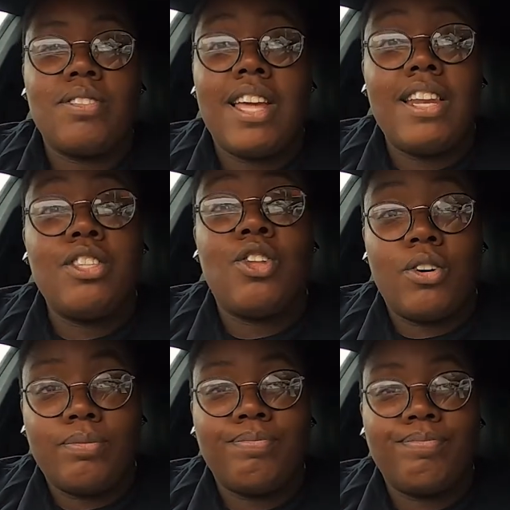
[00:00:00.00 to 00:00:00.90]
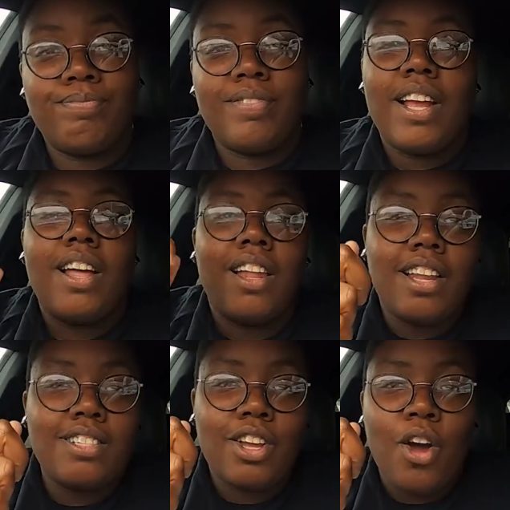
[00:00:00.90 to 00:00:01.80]
get it done.
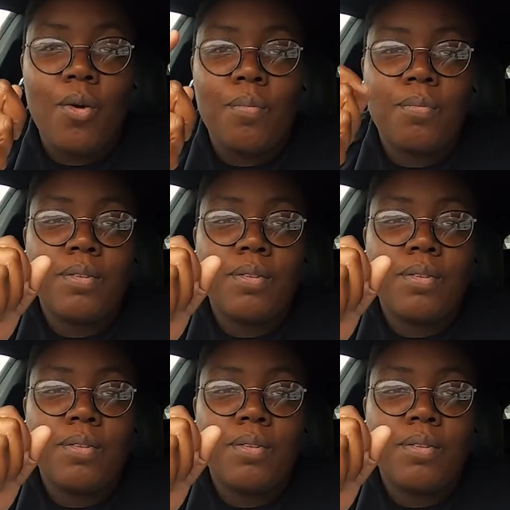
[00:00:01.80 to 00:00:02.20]
Let's go.